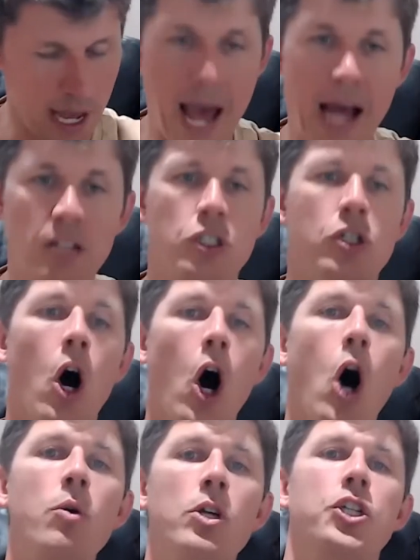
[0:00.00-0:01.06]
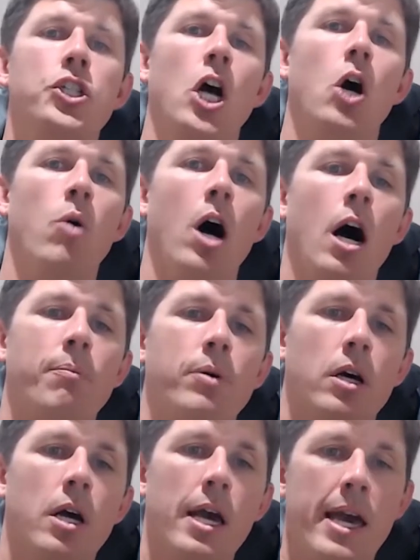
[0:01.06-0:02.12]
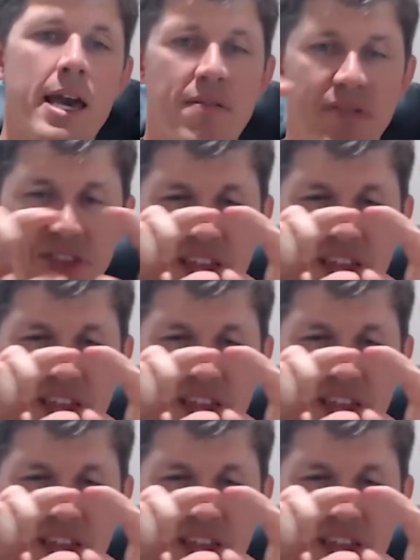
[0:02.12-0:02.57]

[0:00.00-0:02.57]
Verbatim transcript: ads to only show up if